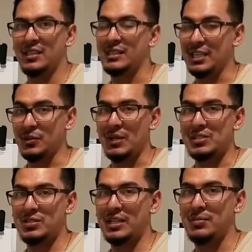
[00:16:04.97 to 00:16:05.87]
Can you
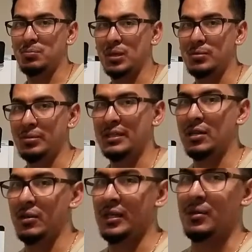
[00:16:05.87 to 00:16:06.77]
answer that? Probably not
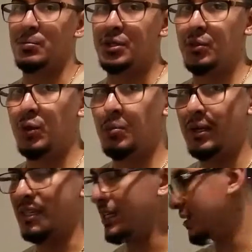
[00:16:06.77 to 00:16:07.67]
right now, but you will by the end